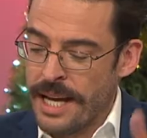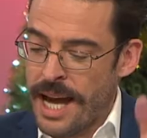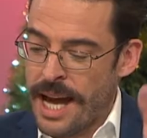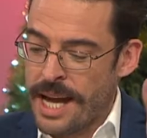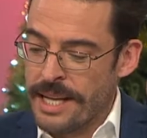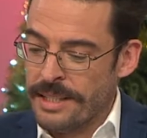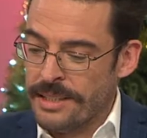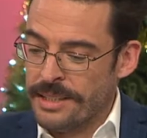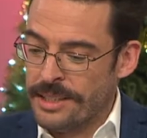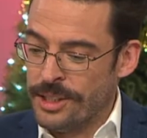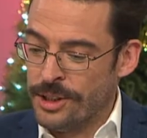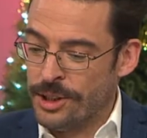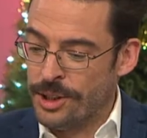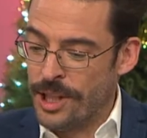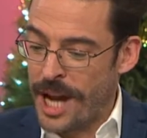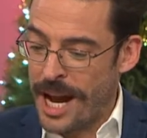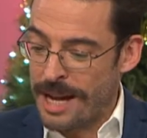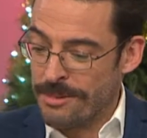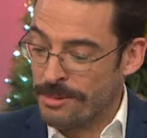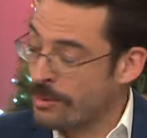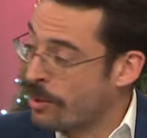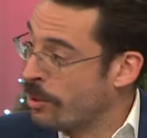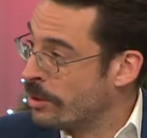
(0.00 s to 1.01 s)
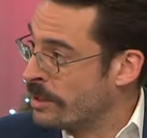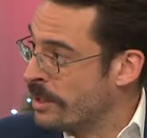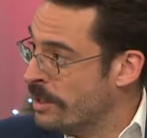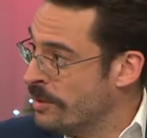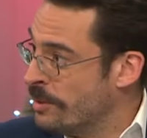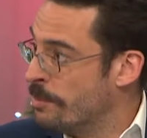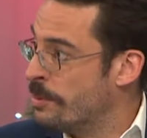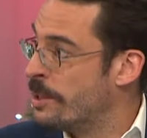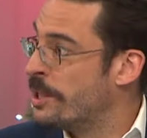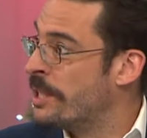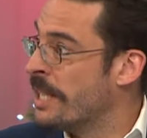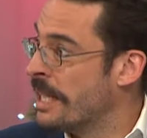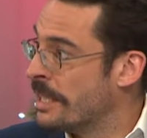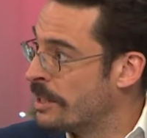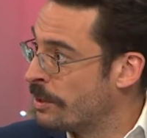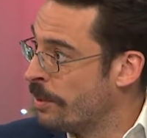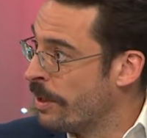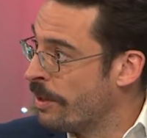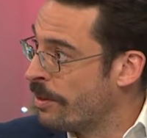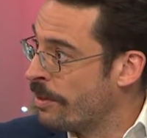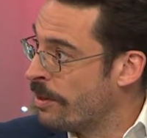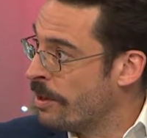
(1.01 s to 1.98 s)
and James, of course, is
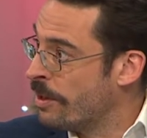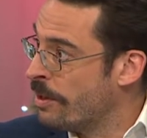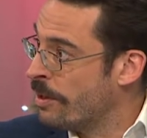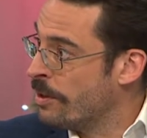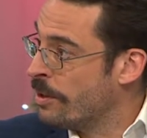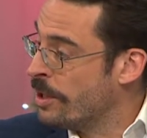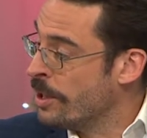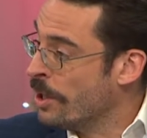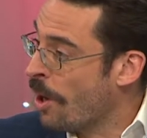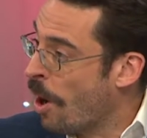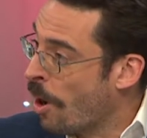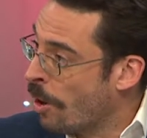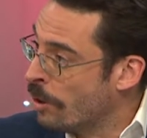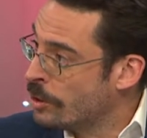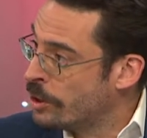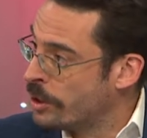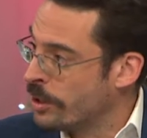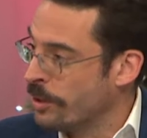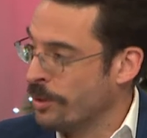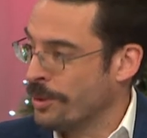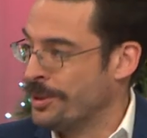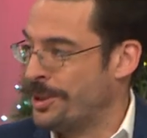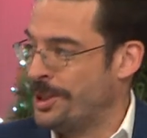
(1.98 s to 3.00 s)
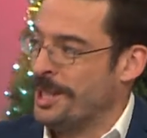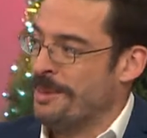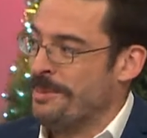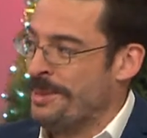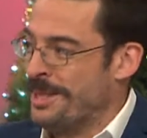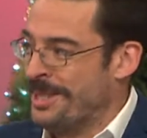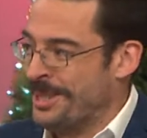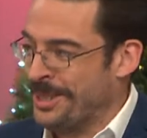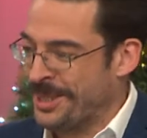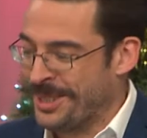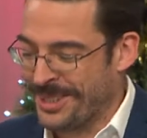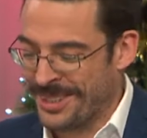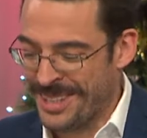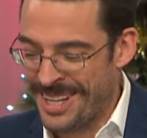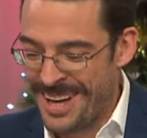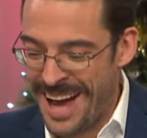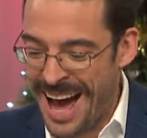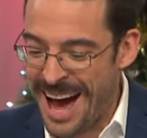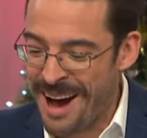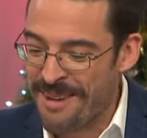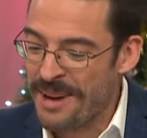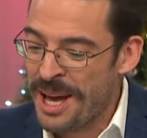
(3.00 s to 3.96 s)
obsessed with the ocean, or Jim, as you call it.
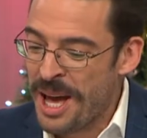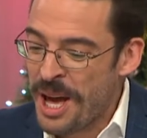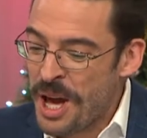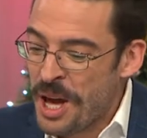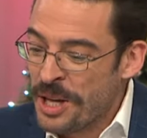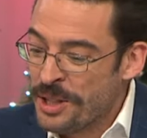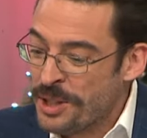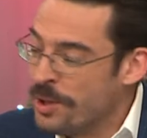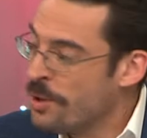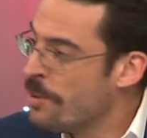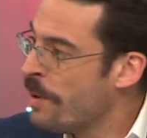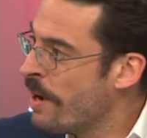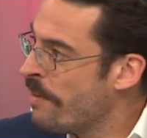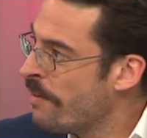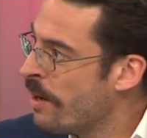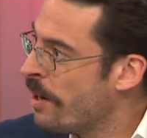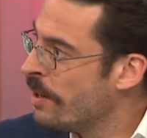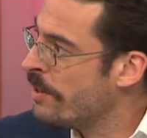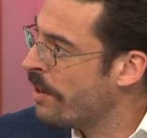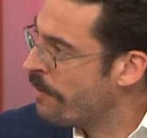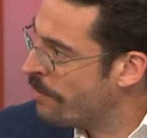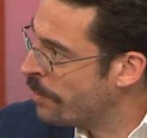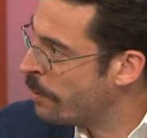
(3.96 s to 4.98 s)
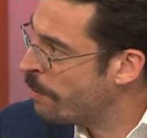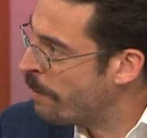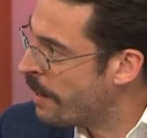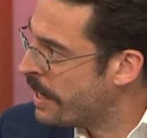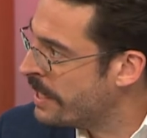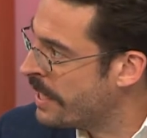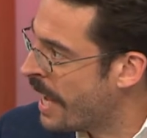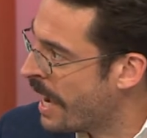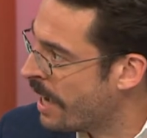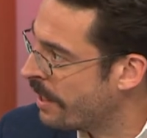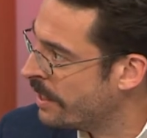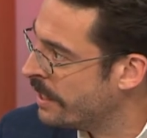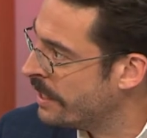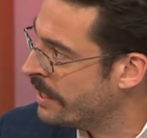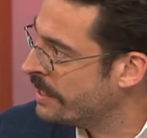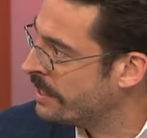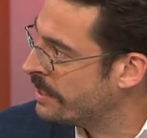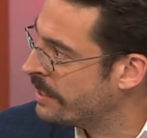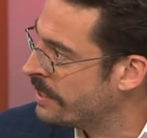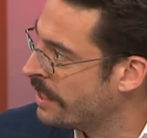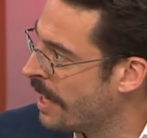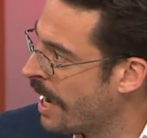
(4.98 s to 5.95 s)
Um, do you ever? Have you been down in
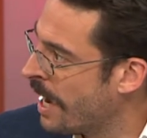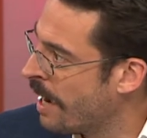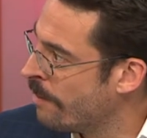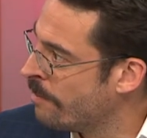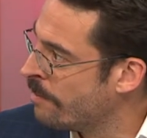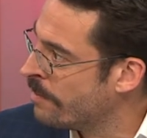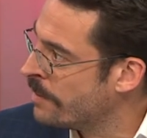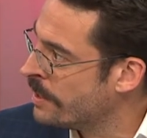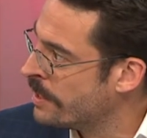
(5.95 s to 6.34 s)
his um,